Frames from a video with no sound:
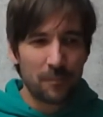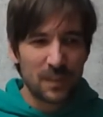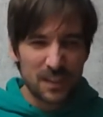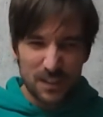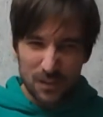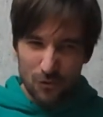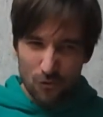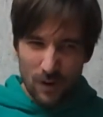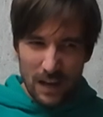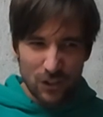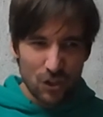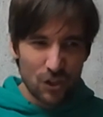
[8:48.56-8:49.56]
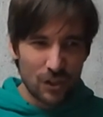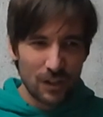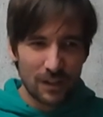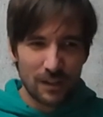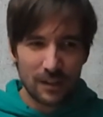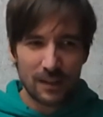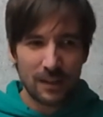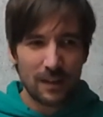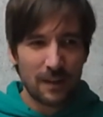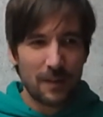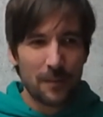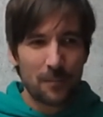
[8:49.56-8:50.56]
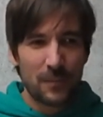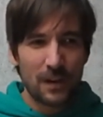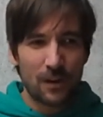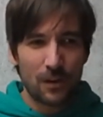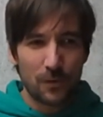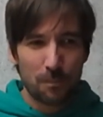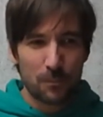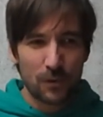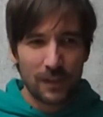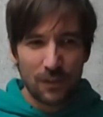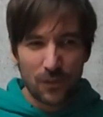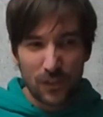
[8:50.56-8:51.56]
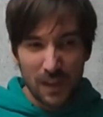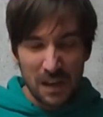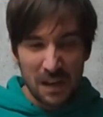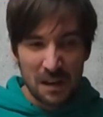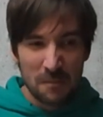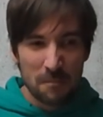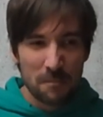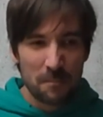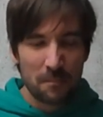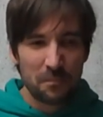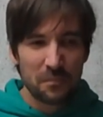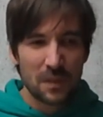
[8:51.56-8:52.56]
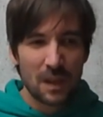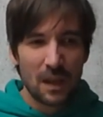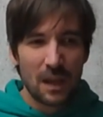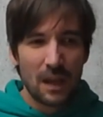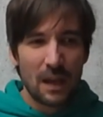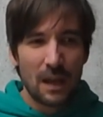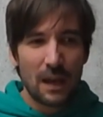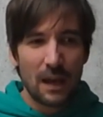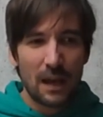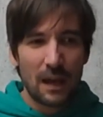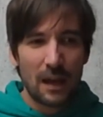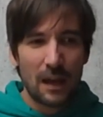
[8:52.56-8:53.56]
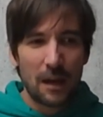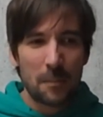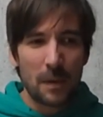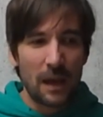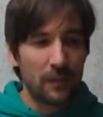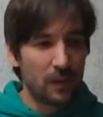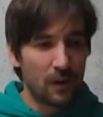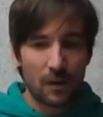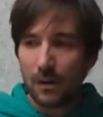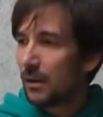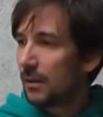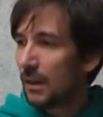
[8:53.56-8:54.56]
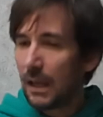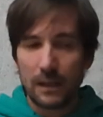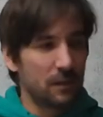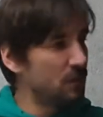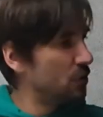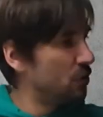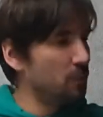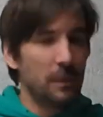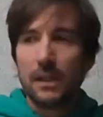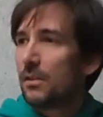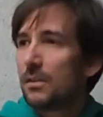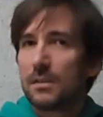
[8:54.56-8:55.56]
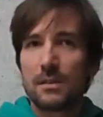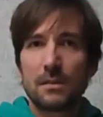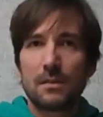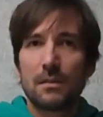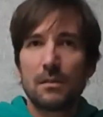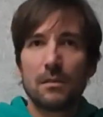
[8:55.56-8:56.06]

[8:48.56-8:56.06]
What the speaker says: stretched, they are pretty thin, and they are like 2 meters